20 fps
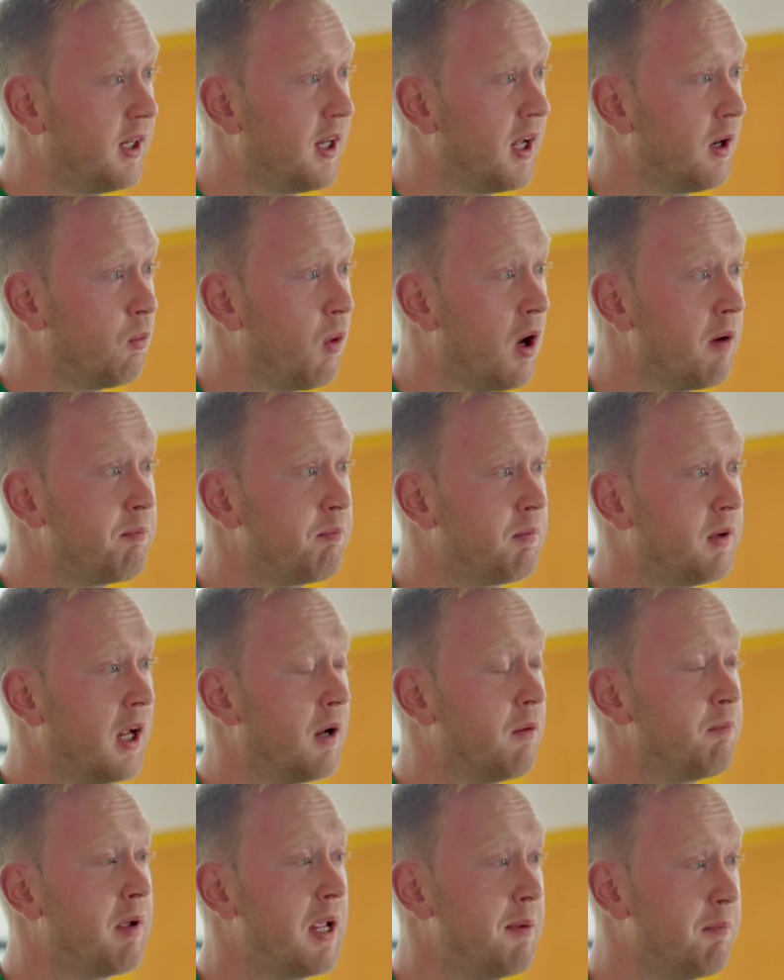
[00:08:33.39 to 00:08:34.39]

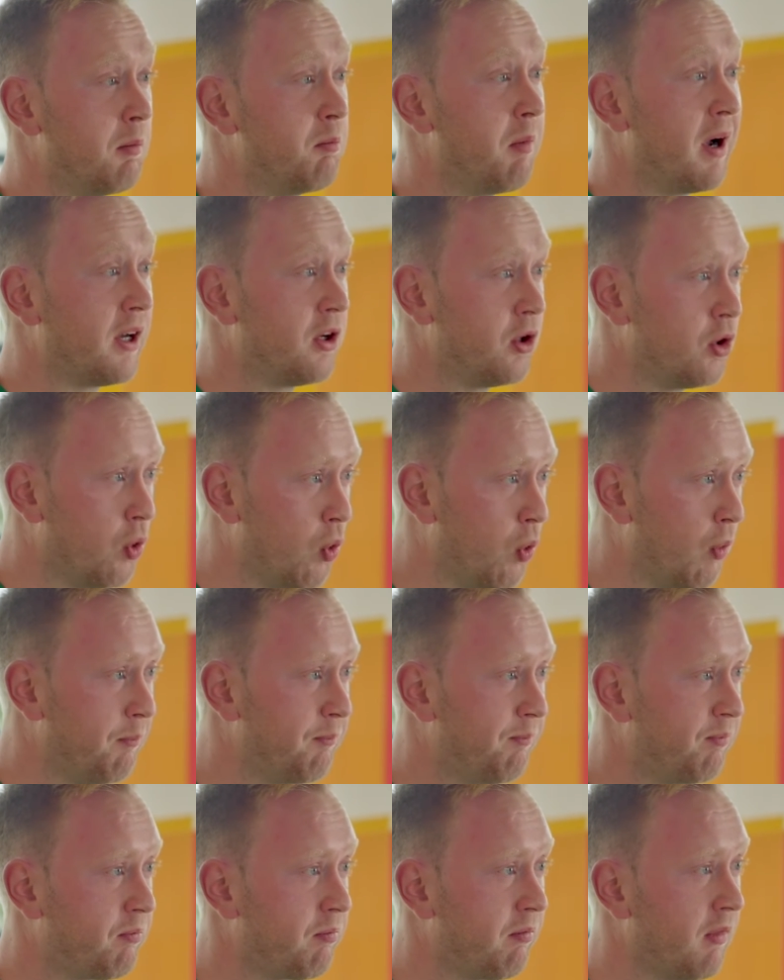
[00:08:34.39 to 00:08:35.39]
than people might
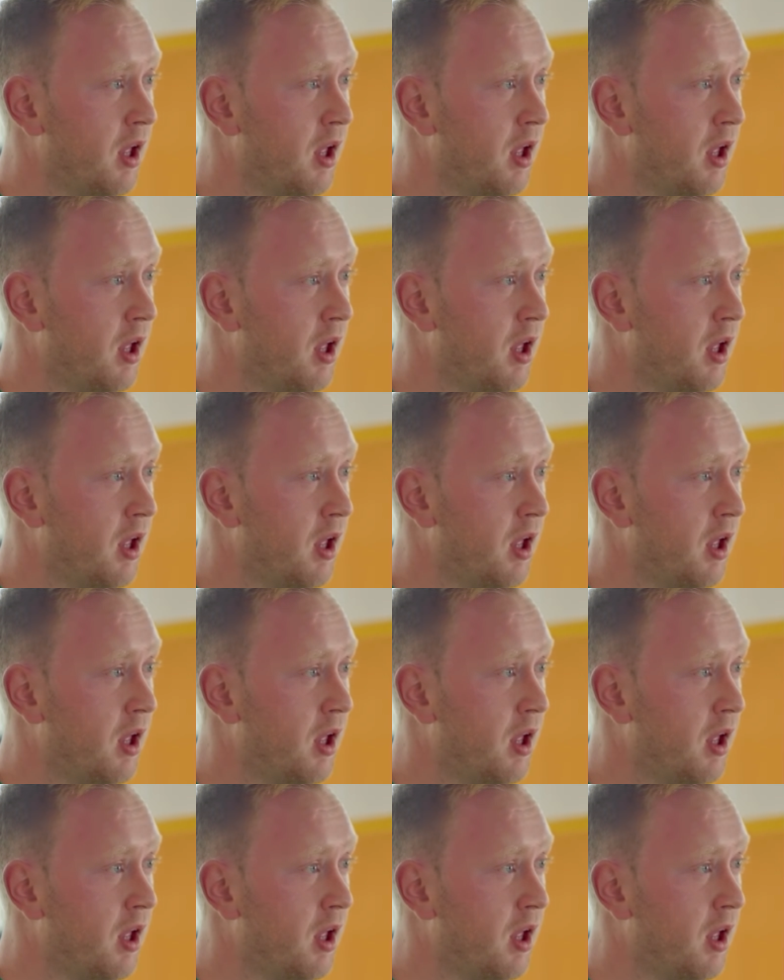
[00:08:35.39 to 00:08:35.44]
know.